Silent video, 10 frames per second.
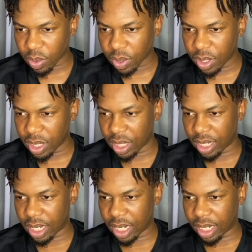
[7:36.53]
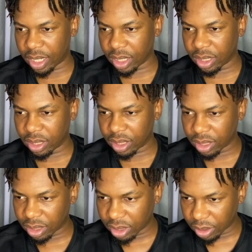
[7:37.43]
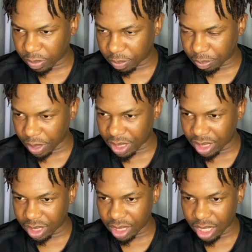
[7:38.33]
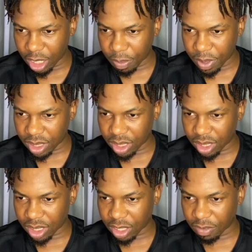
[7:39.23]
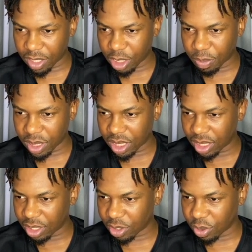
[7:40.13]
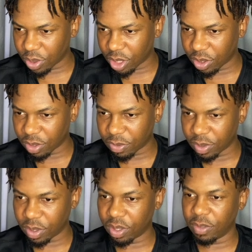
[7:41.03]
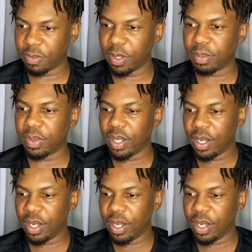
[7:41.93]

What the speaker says: Yeah, it basically kind of passed the 70% zone there on the fib,